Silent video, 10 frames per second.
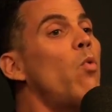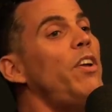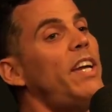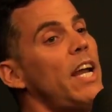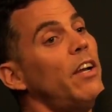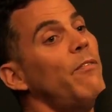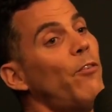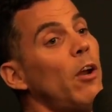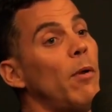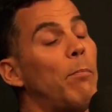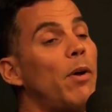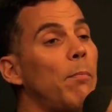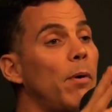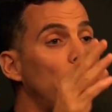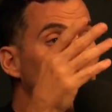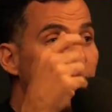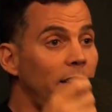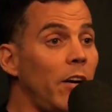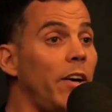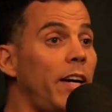Well, you can't confirm it, but my
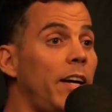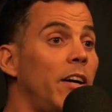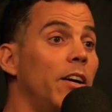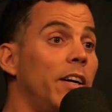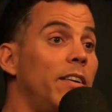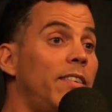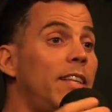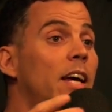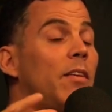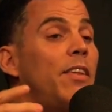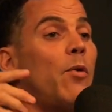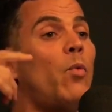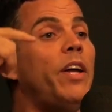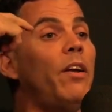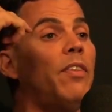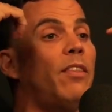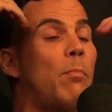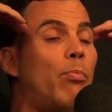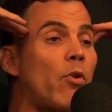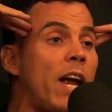theory here is that
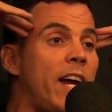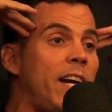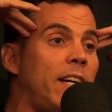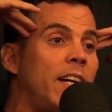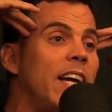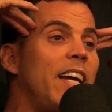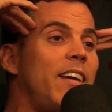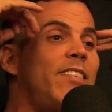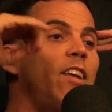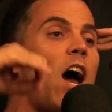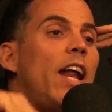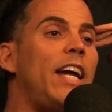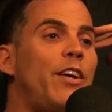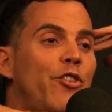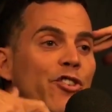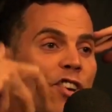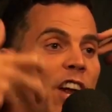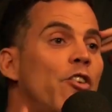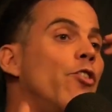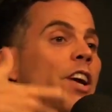the brain is not a
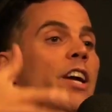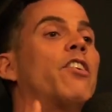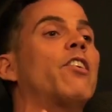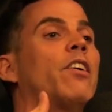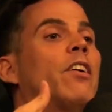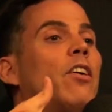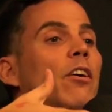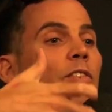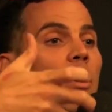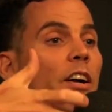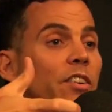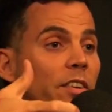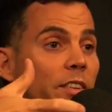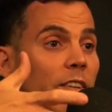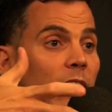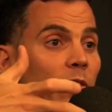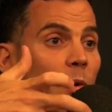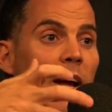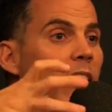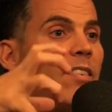generator of consciousness,
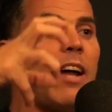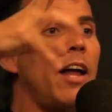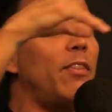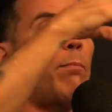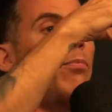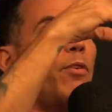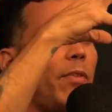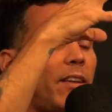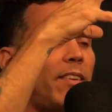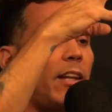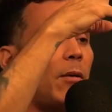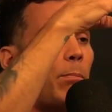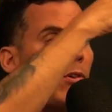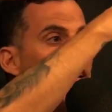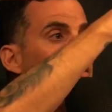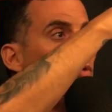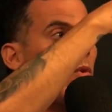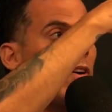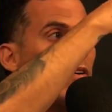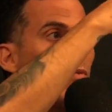right? It's not the place
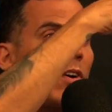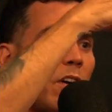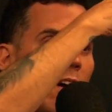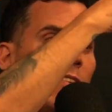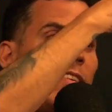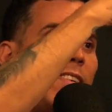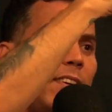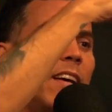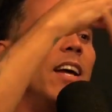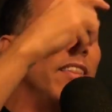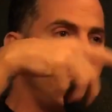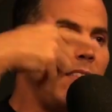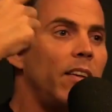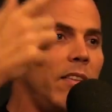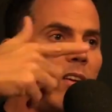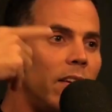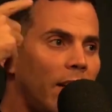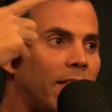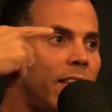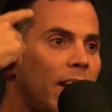where consciousness.
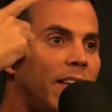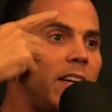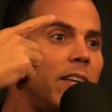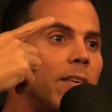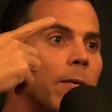I think the idea is